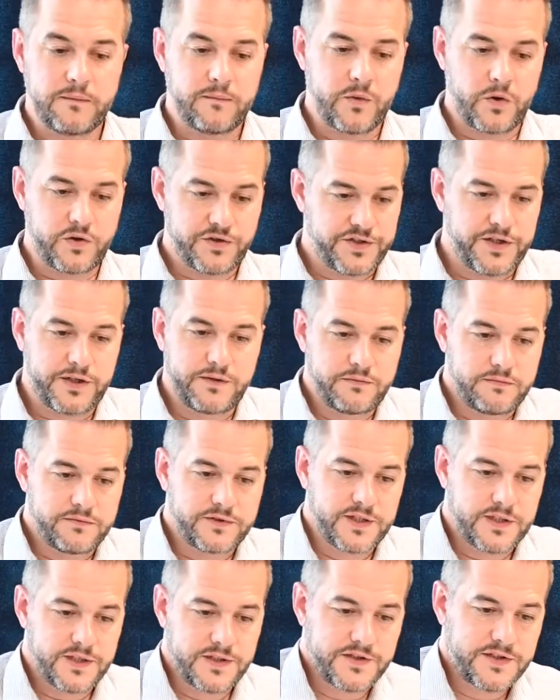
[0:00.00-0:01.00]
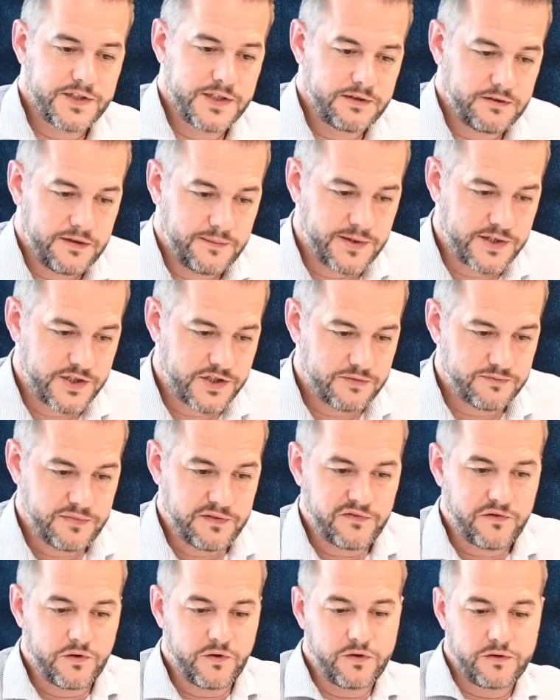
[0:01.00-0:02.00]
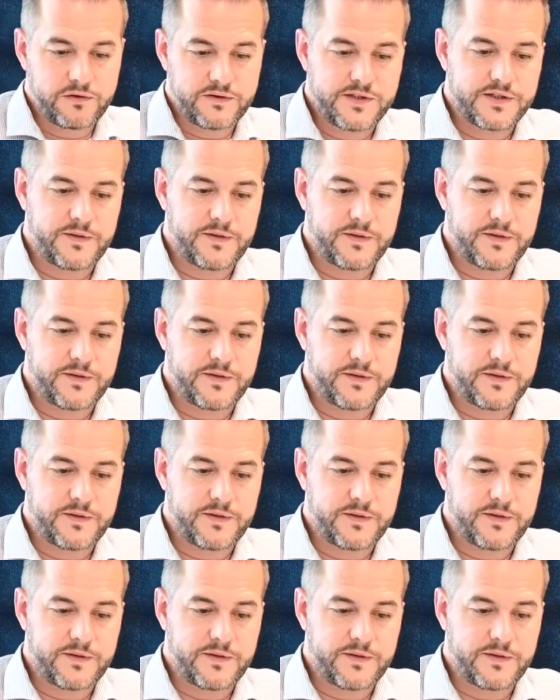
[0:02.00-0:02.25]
Also to consider, I mentioned before, is